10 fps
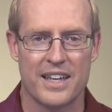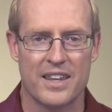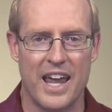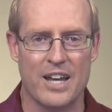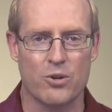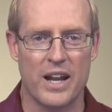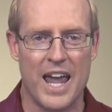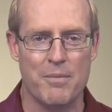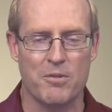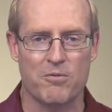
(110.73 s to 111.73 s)
The Android
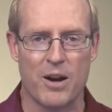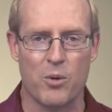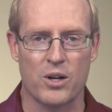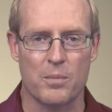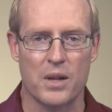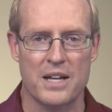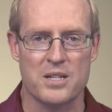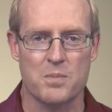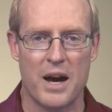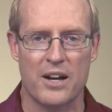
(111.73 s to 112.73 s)
Handler framework applies
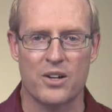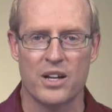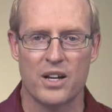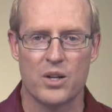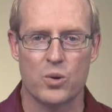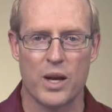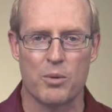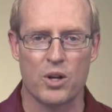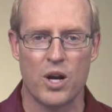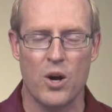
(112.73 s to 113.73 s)
this pattern to
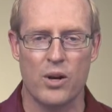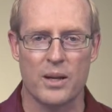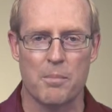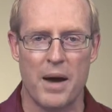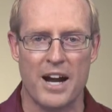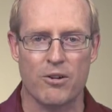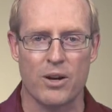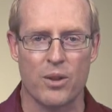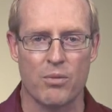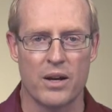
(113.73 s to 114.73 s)
enable code in a
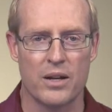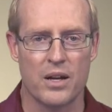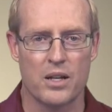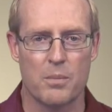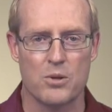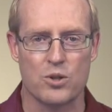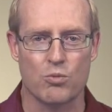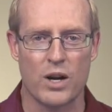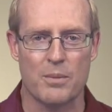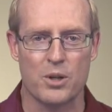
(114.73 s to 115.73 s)
background thread to post a
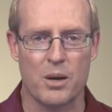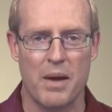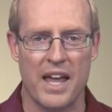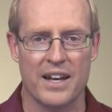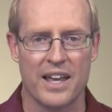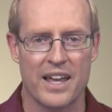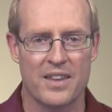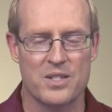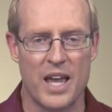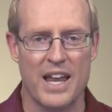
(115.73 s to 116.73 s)
runnable command
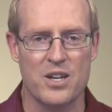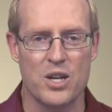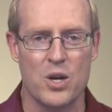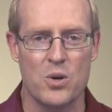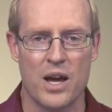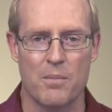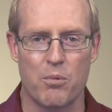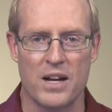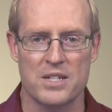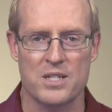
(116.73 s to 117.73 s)
that's enqueued and
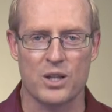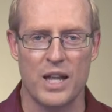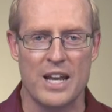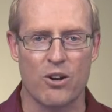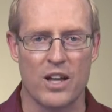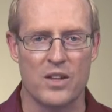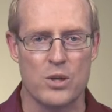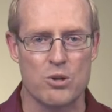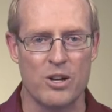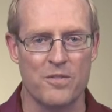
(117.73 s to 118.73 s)
processed later in the
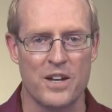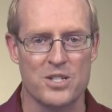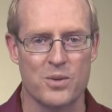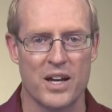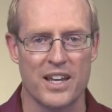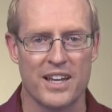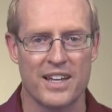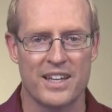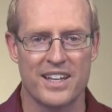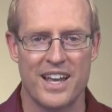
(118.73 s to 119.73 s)
user interface thread,
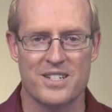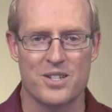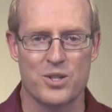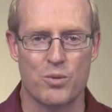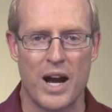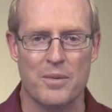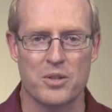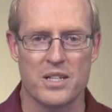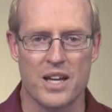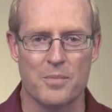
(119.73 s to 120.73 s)
as described in
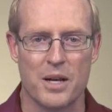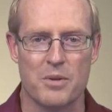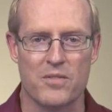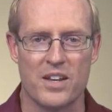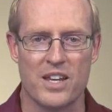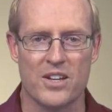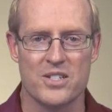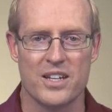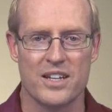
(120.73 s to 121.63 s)
these upcoming videos.